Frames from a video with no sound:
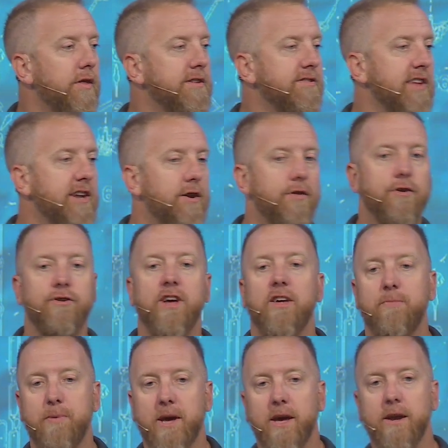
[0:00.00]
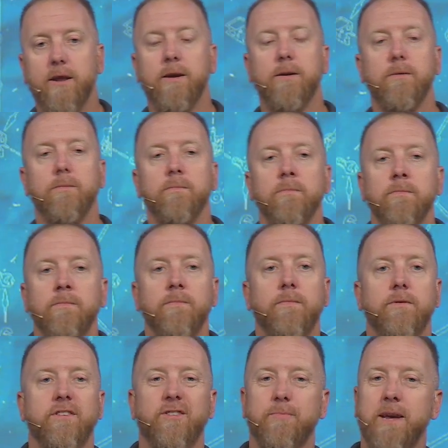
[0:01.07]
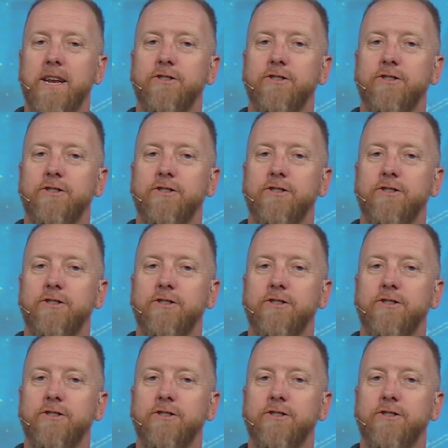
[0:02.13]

that's laying on their deathbed says, man,